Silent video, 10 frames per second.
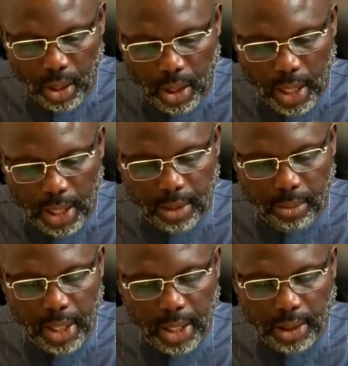as a
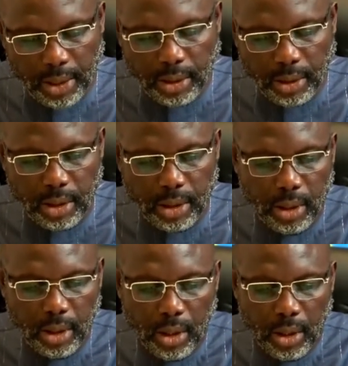means
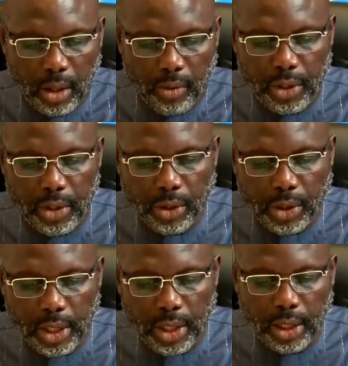of
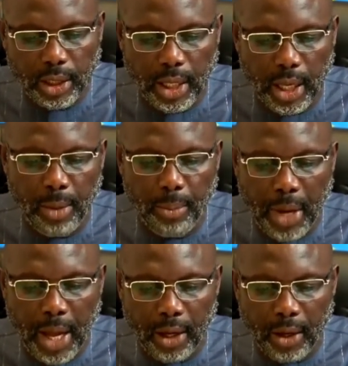reducing the
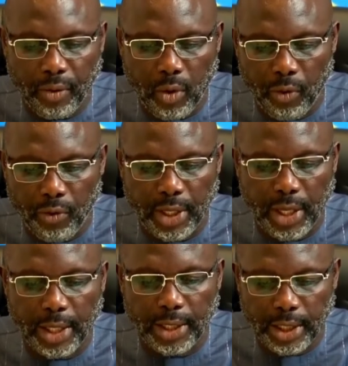impact of
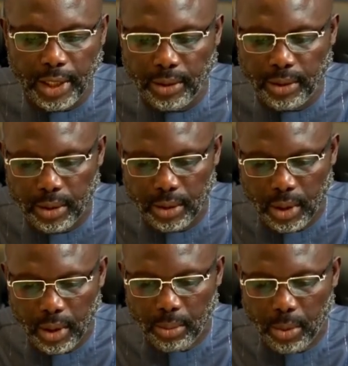COVID-19,
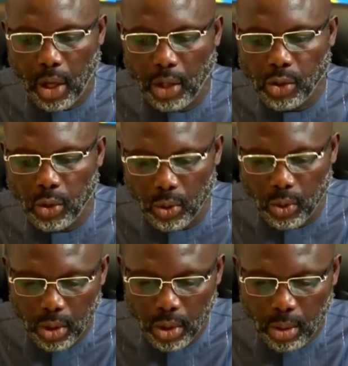but also
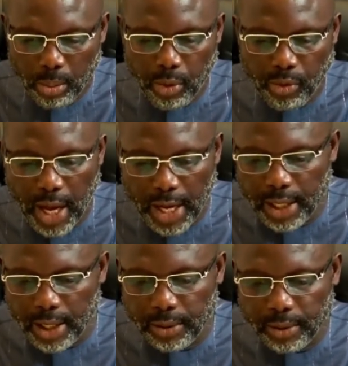
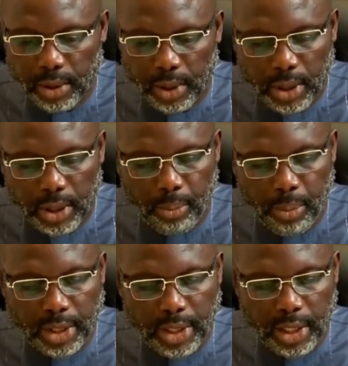providing the
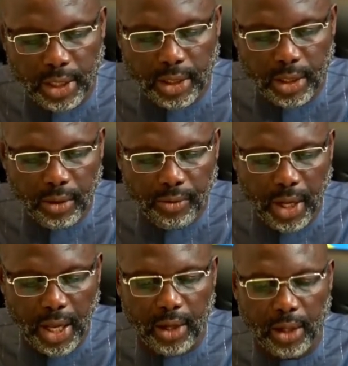basis for
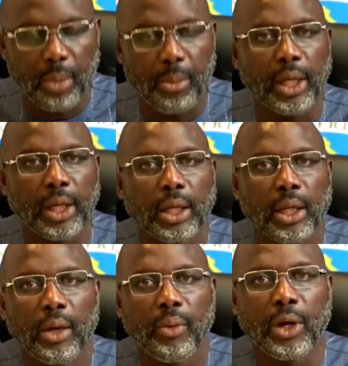economic
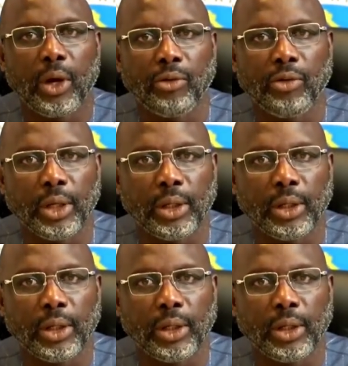recovery.